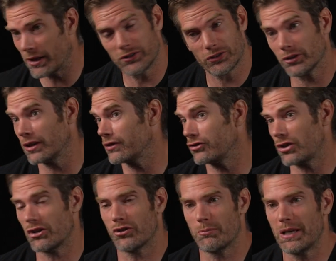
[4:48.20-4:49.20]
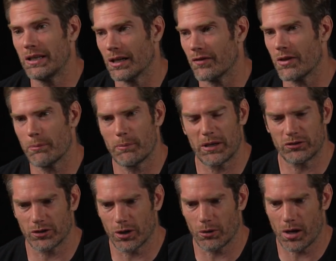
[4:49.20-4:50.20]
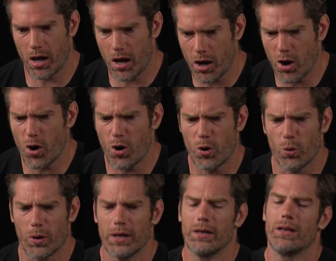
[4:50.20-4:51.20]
and certainly doesn't change the meaning of them. It makes you go, oh,